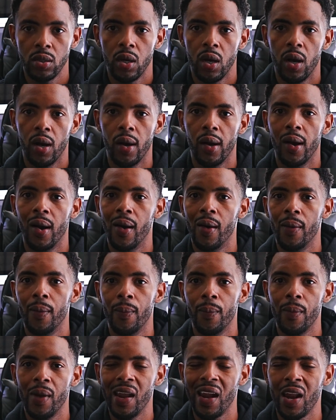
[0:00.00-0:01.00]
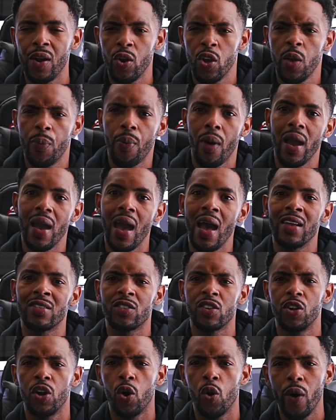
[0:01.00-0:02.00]
And I know you're probably
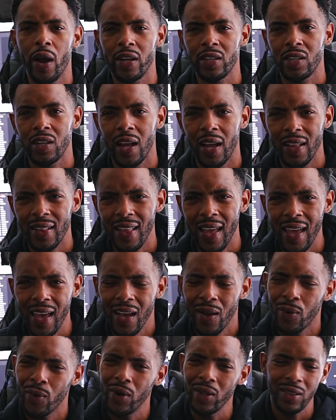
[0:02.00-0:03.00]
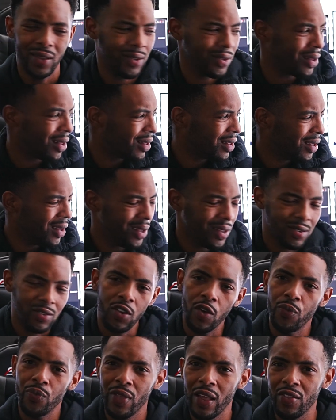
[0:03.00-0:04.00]
asking a question like, dang,
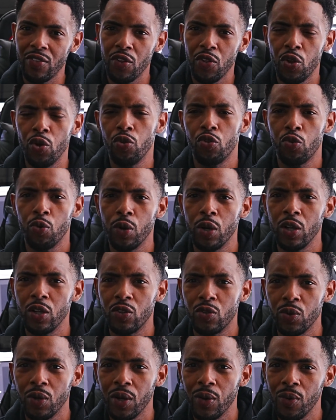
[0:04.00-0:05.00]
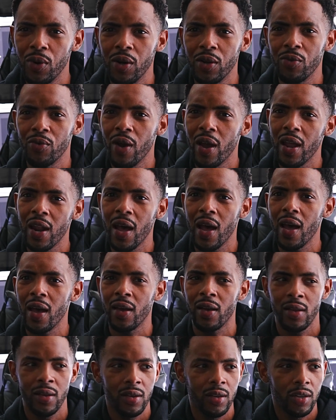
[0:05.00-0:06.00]
that's a new 2021 Redeye
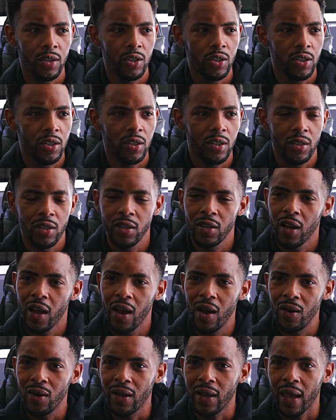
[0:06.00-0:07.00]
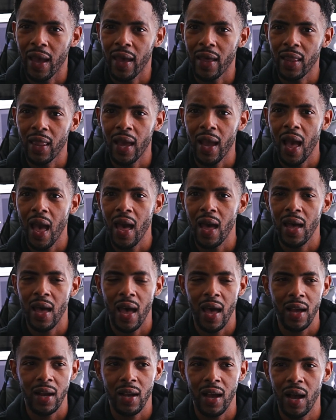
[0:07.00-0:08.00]
Hellcat. Like,
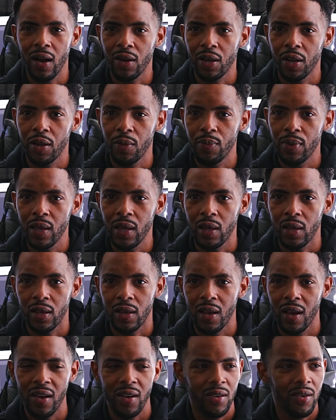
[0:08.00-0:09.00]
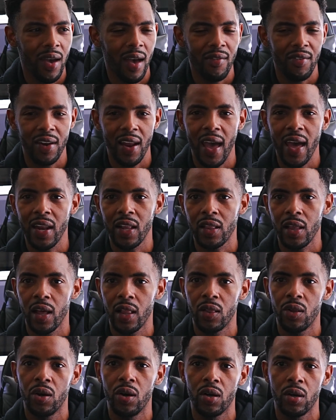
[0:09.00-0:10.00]
how could it be? Yeah, you haven't had it
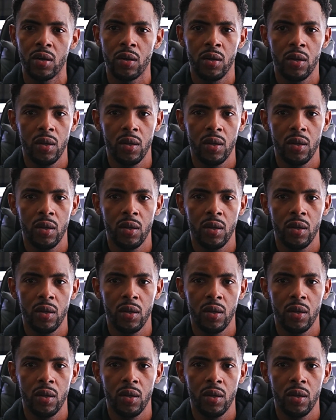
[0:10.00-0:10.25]
that long.